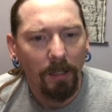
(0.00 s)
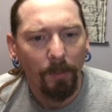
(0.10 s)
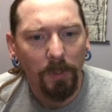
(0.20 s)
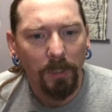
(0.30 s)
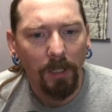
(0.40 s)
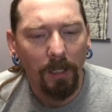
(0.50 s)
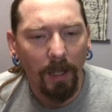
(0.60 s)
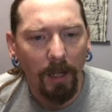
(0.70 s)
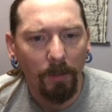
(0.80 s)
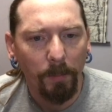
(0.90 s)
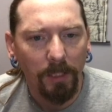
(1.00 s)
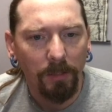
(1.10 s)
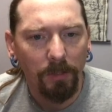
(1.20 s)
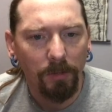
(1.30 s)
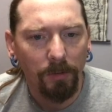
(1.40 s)
will allow me
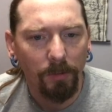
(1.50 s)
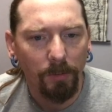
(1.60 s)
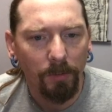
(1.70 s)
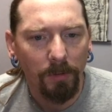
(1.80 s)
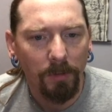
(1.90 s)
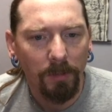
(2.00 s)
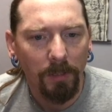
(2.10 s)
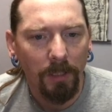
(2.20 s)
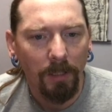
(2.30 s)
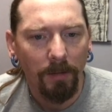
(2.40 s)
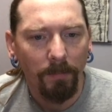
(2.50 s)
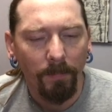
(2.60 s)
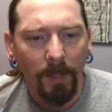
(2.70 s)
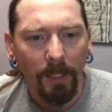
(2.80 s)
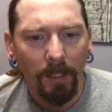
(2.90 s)
to
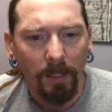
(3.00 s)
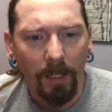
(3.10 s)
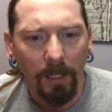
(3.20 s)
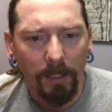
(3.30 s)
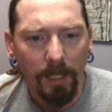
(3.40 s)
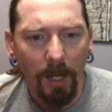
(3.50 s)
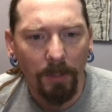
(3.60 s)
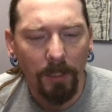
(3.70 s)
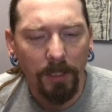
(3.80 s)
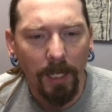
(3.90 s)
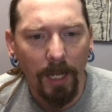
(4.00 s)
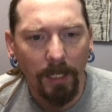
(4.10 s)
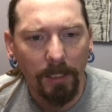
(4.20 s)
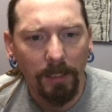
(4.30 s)
kind of counterattack,